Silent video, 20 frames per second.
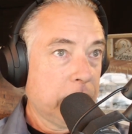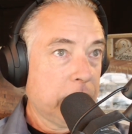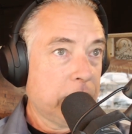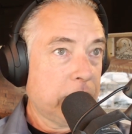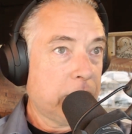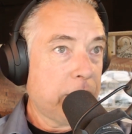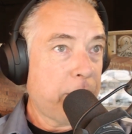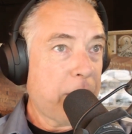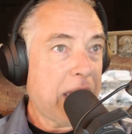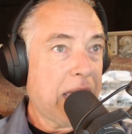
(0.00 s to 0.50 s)

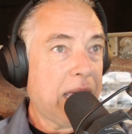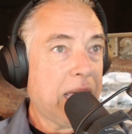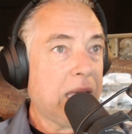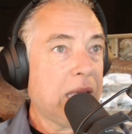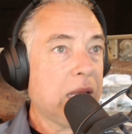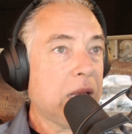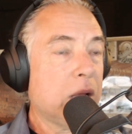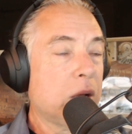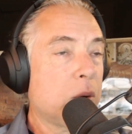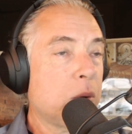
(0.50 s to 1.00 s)
the
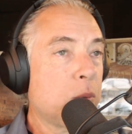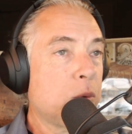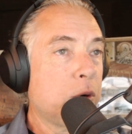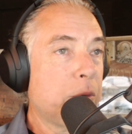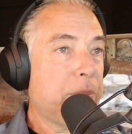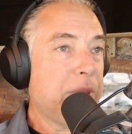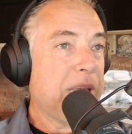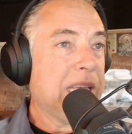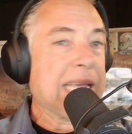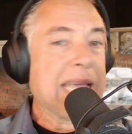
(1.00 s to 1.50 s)
man will
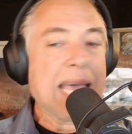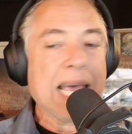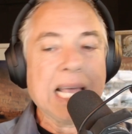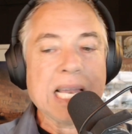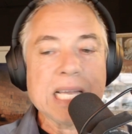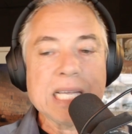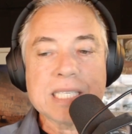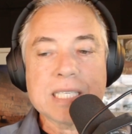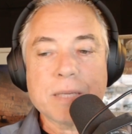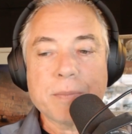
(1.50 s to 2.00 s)
be
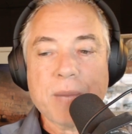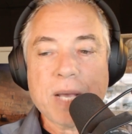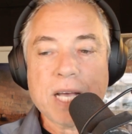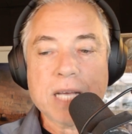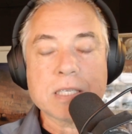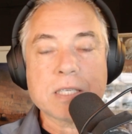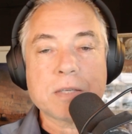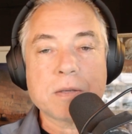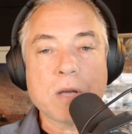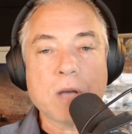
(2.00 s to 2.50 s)
careless
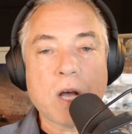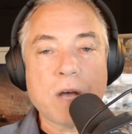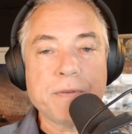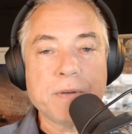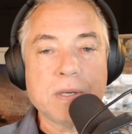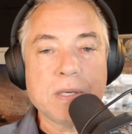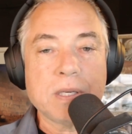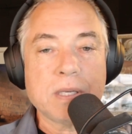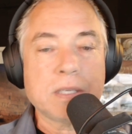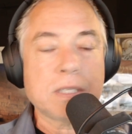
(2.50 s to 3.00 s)
about
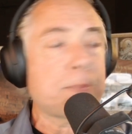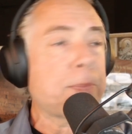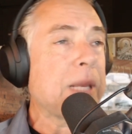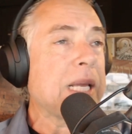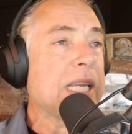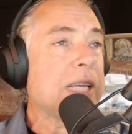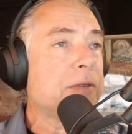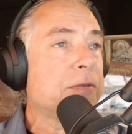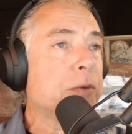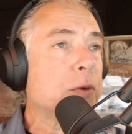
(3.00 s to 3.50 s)
often
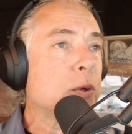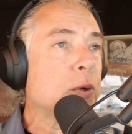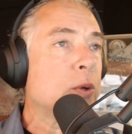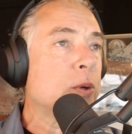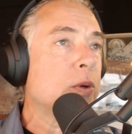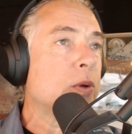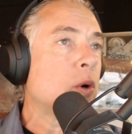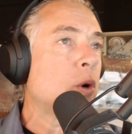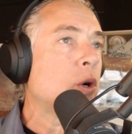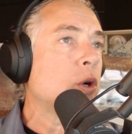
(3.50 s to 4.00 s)
spilling
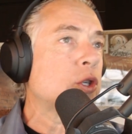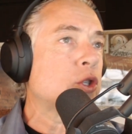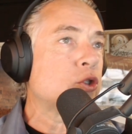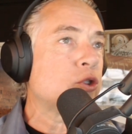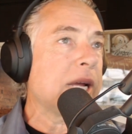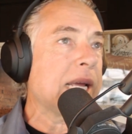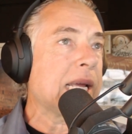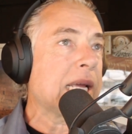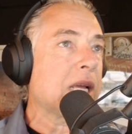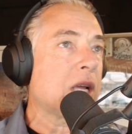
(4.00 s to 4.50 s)
food or
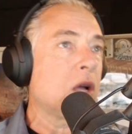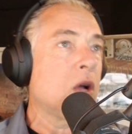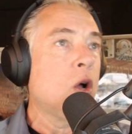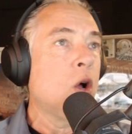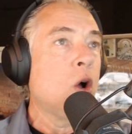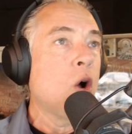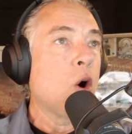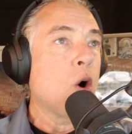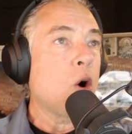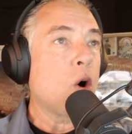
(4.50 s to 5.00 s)
drink,
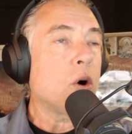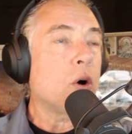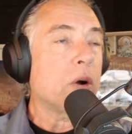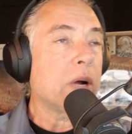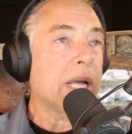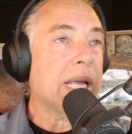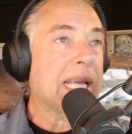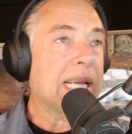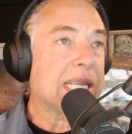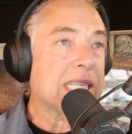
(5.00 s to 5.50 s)
or
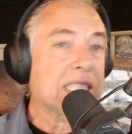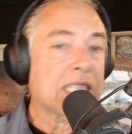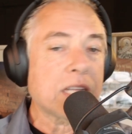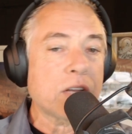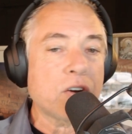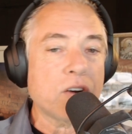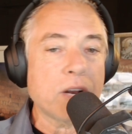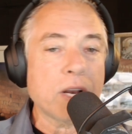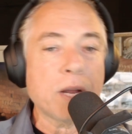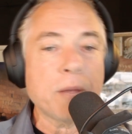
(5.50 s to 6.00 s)

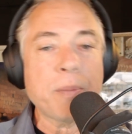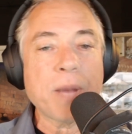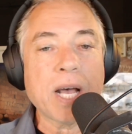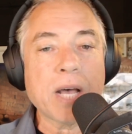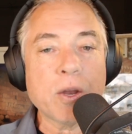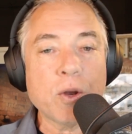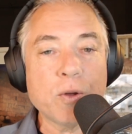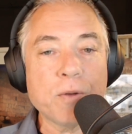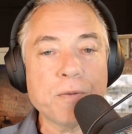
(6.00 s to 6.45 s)
inconsiderate about her